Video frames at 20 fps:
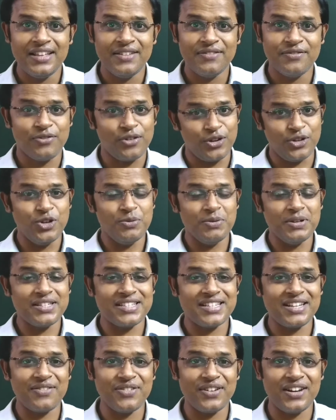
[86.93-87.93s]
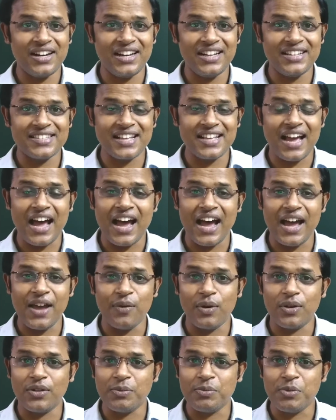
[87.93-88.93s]
For humans, definitely is the eye one
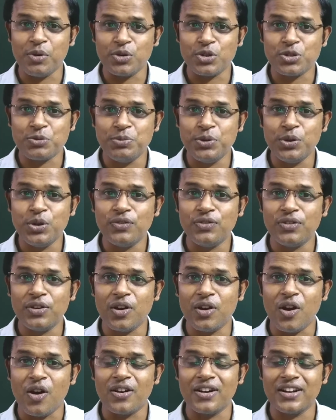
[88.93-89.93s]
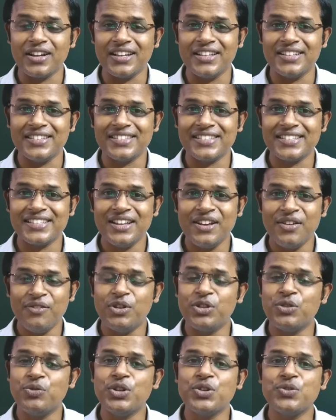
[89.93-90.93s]
of the most beautiful organs
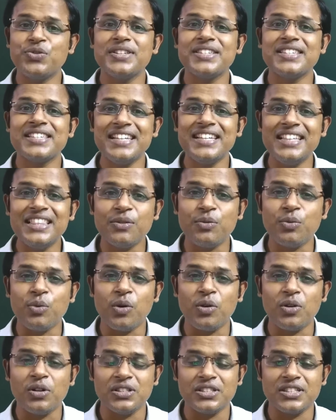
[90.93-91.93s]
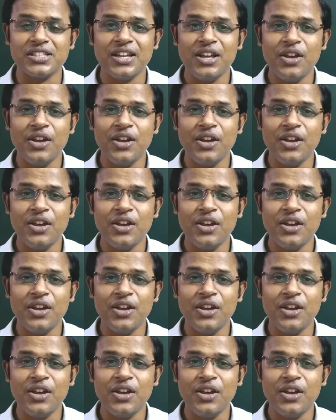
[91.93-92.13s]
with which we see the world,